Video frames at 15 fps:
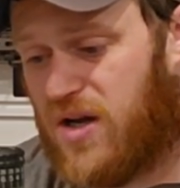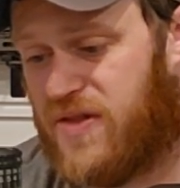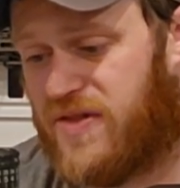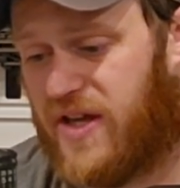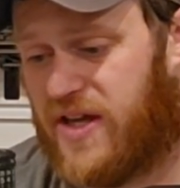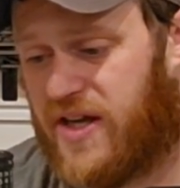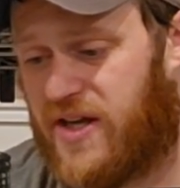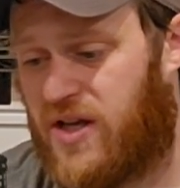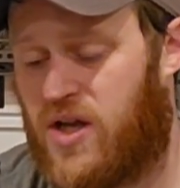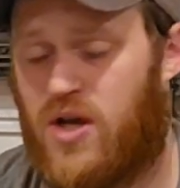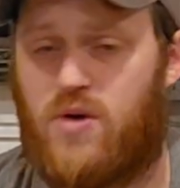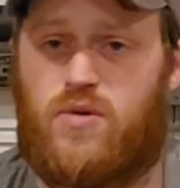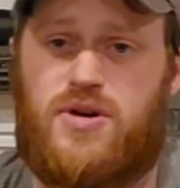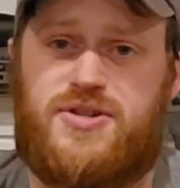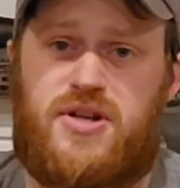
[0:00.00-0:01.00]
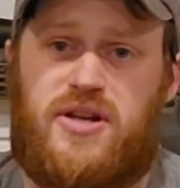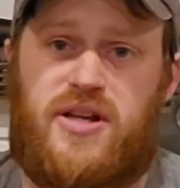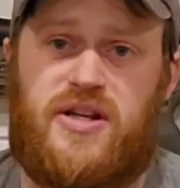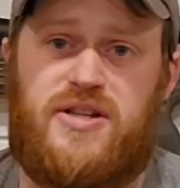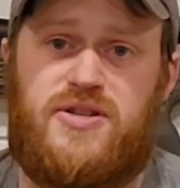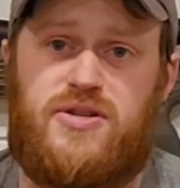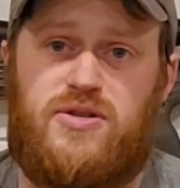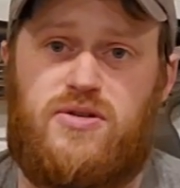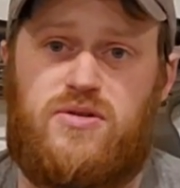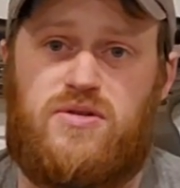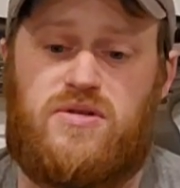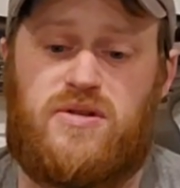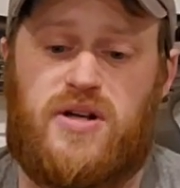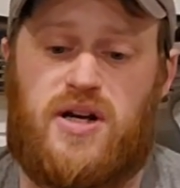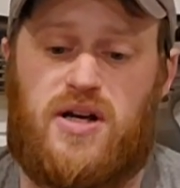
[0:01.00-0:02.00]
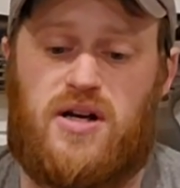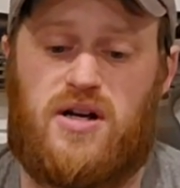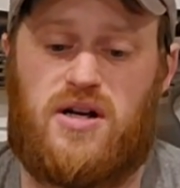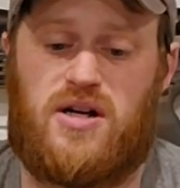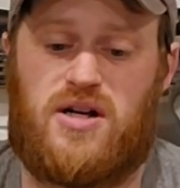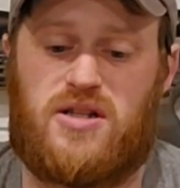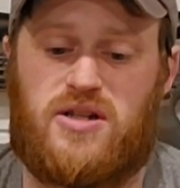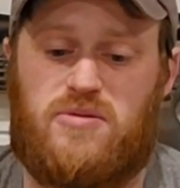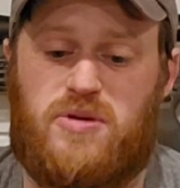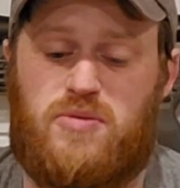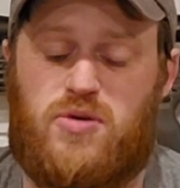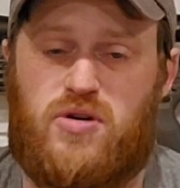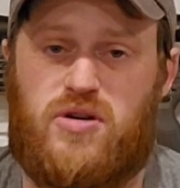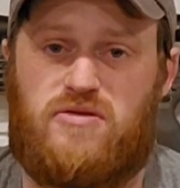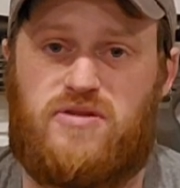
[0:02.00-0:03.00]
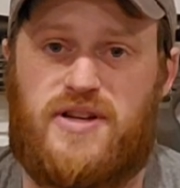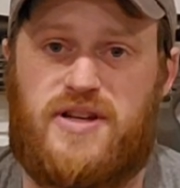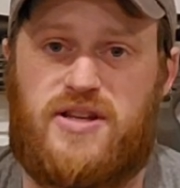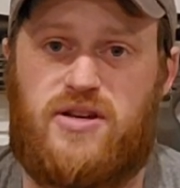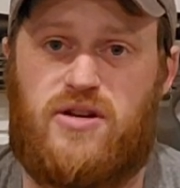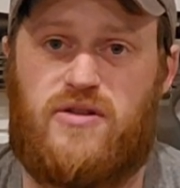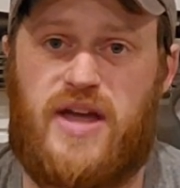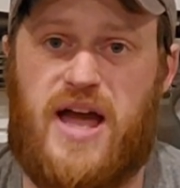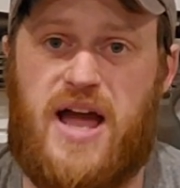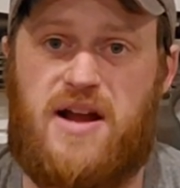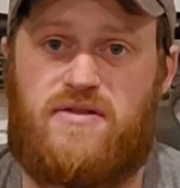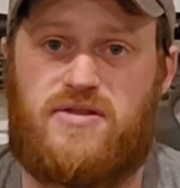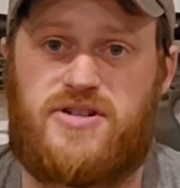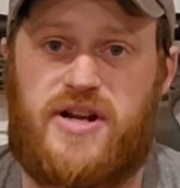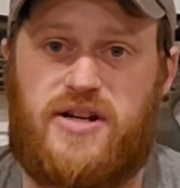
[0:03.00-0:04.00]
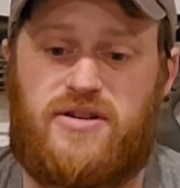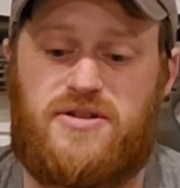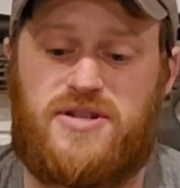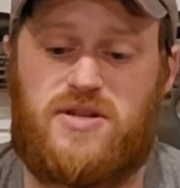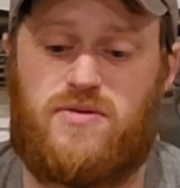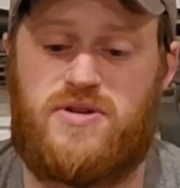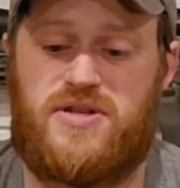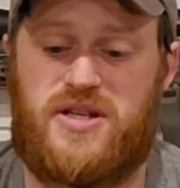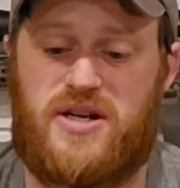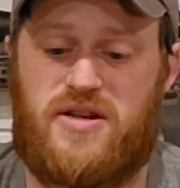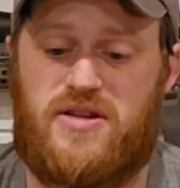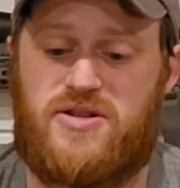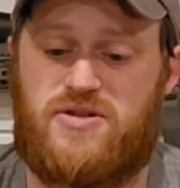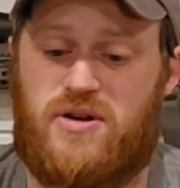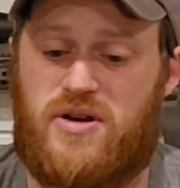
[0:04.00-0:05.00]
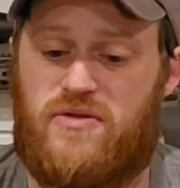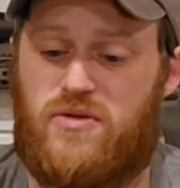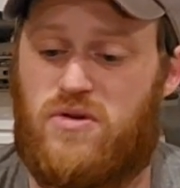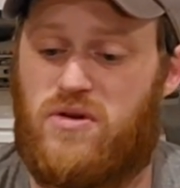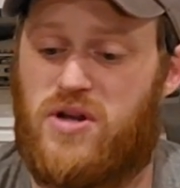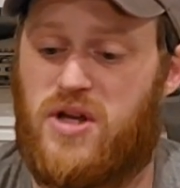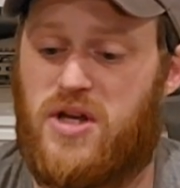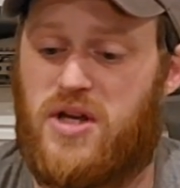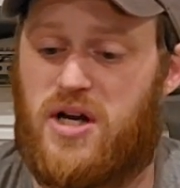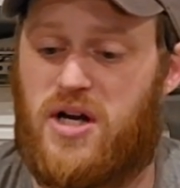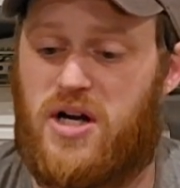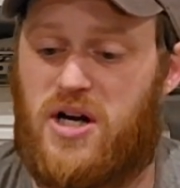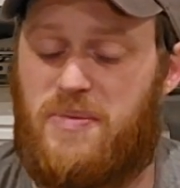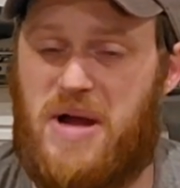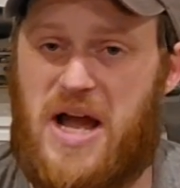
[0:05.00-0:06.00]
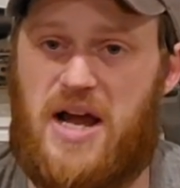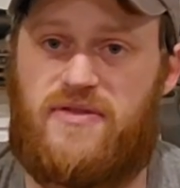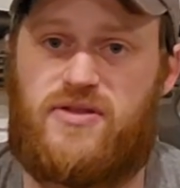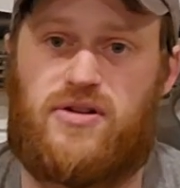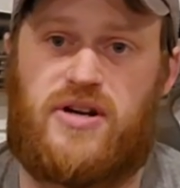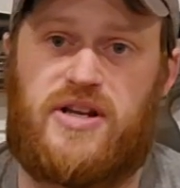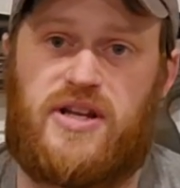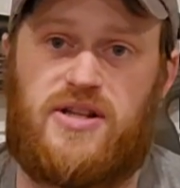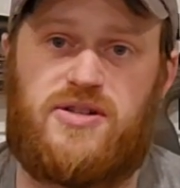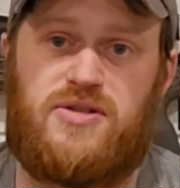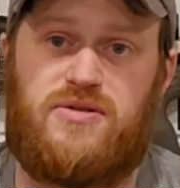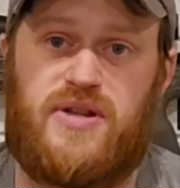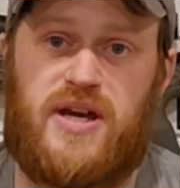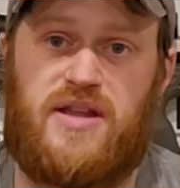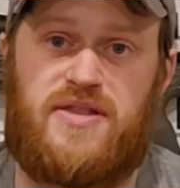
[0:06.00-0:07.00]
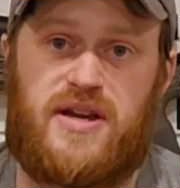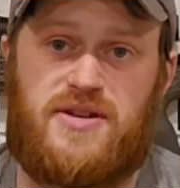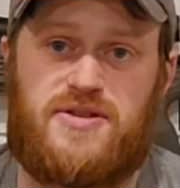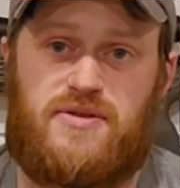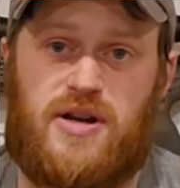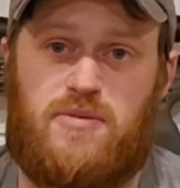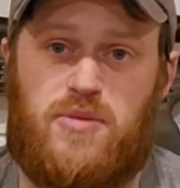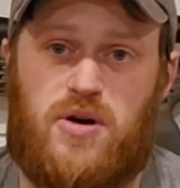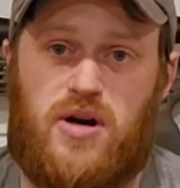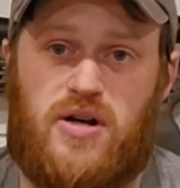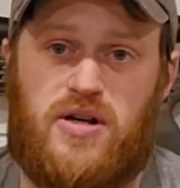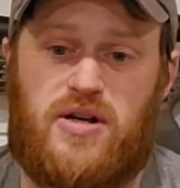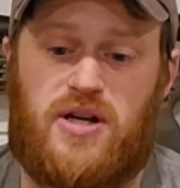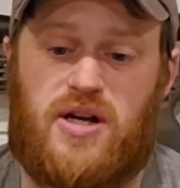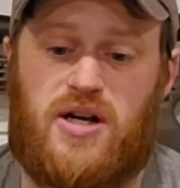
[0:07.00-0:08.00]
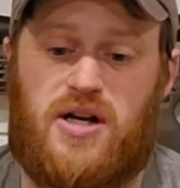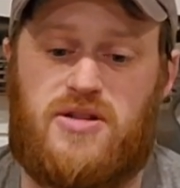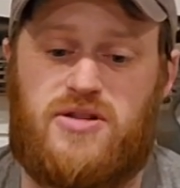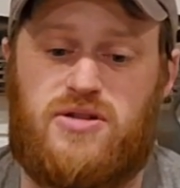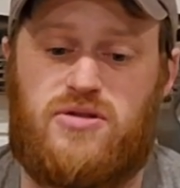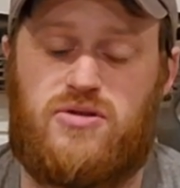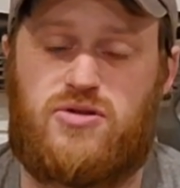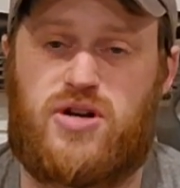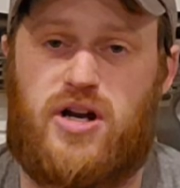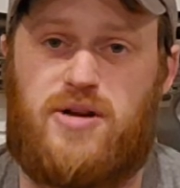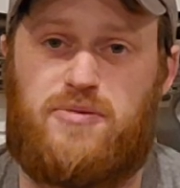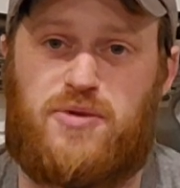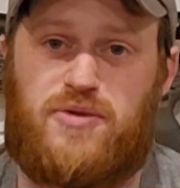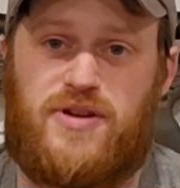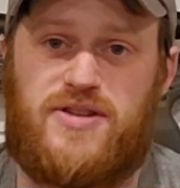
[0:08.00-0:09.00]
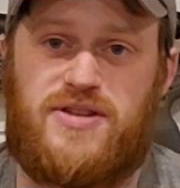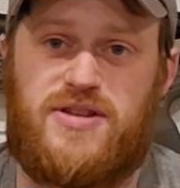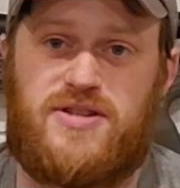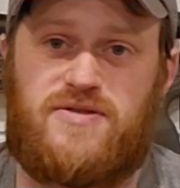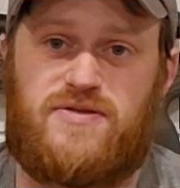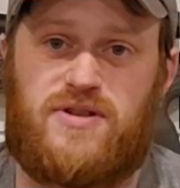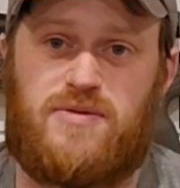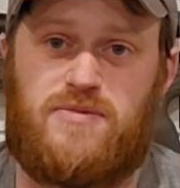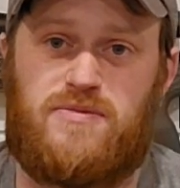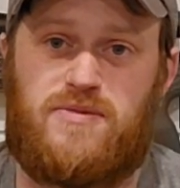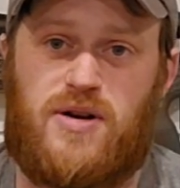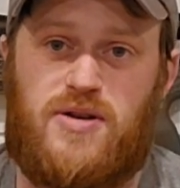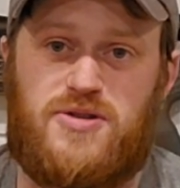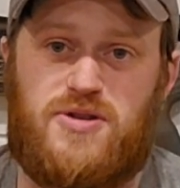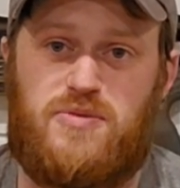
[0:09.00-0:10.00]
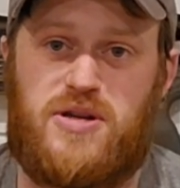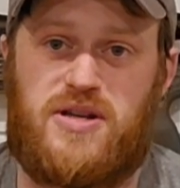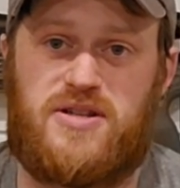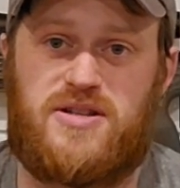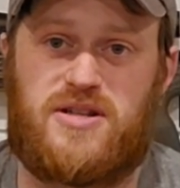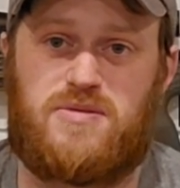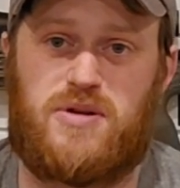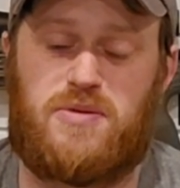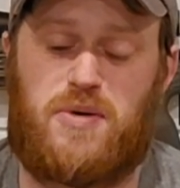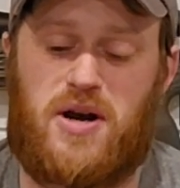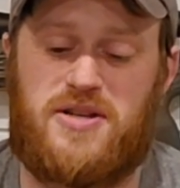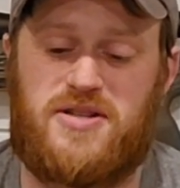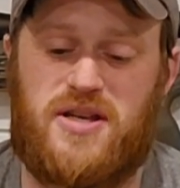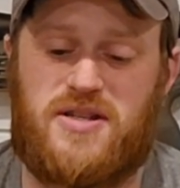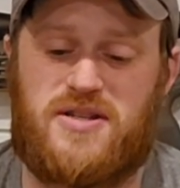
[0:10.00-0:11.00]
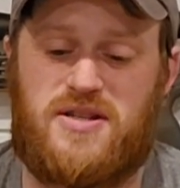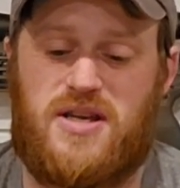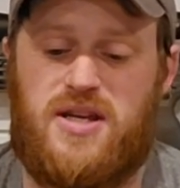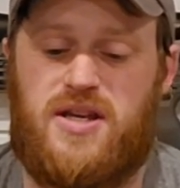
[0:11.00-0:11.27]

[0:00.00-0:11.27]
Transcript: Then we're also going to get into a little bit more of, like, you know, the average accuracy we see out of this rifle after I get to that 1,000 round mark, to try and prevent this from also being a 6-month process.